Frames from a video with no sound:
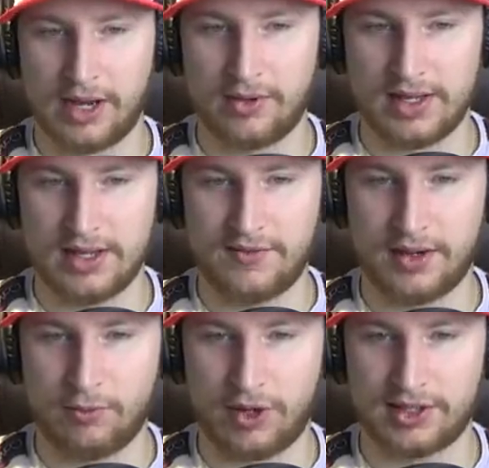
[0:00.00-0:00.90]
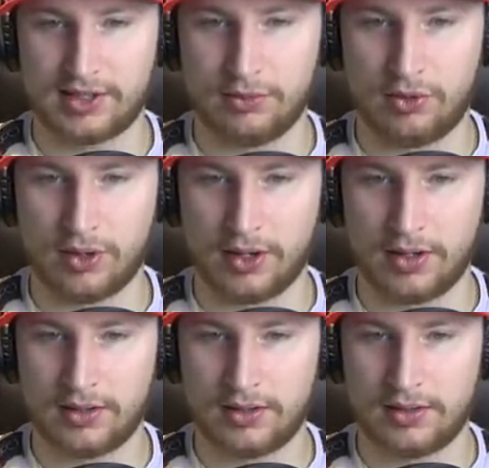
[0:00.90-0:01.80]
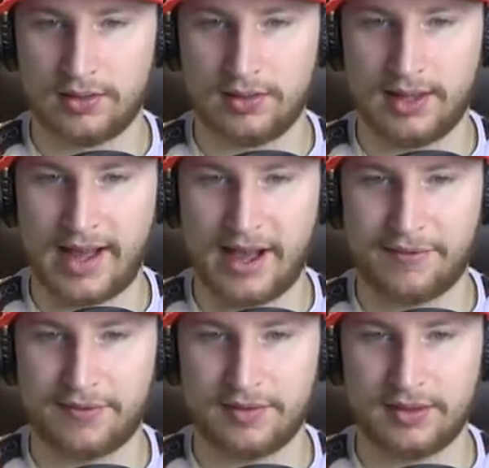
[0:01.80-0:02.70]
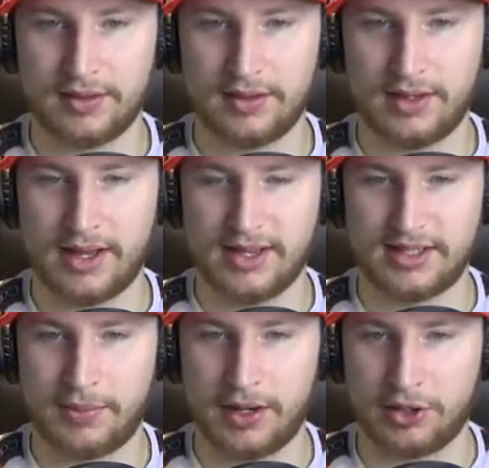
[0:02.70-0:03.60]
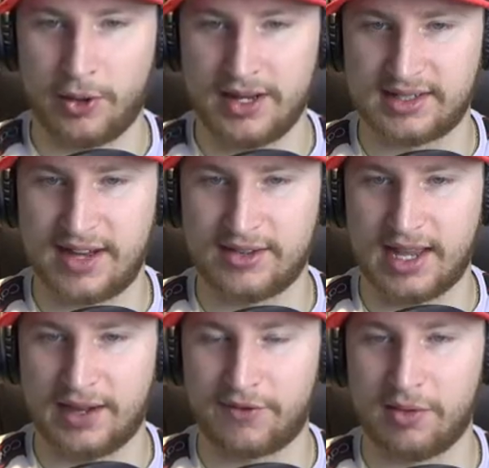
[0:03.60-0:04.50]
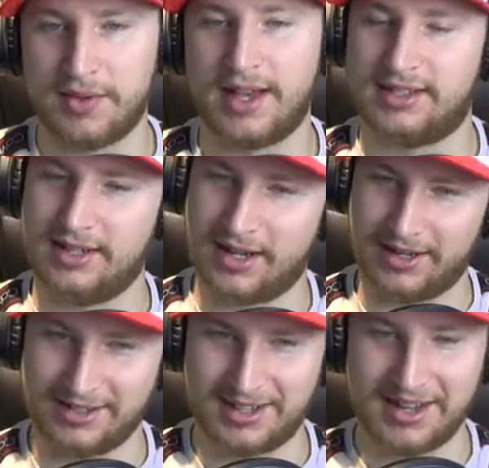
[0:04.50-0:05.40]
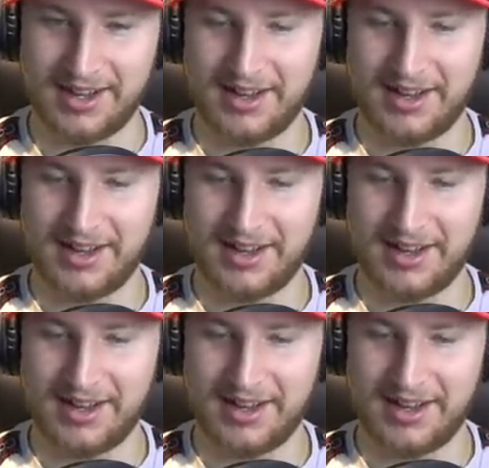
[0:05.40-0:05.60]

We're now even once more. Laugh has the puck. No, he doesn't have it taken from him. Yes, he does.